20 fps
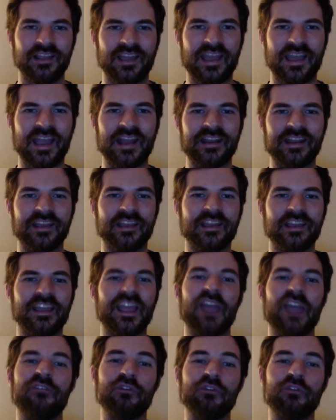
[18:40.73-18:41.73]
And
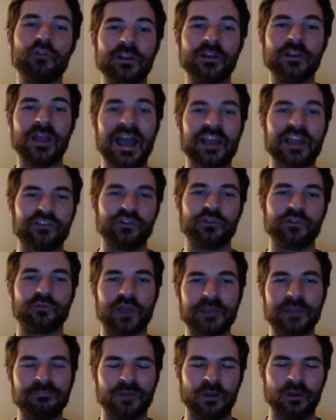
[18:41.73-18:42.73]
if you can actually
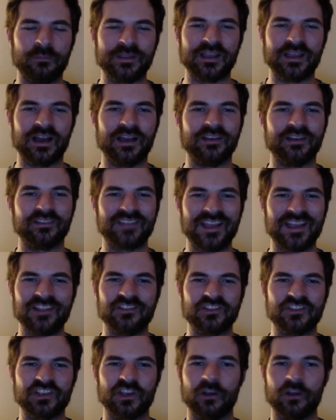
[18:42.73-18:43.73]
red pill me on ten
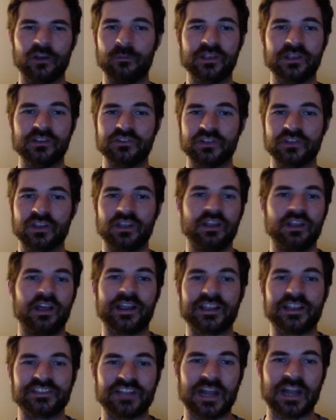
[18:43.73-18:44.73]
too, because like
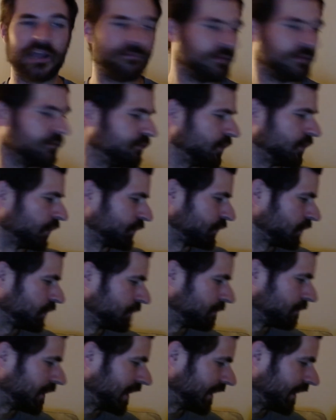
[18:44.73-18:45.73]
I said, I've been
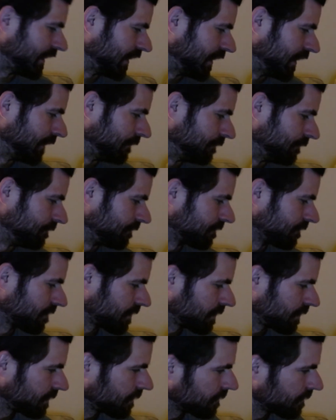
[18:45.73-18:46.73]
filtered by um,
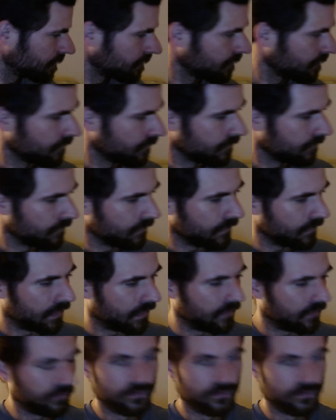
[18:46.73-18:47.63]
you know,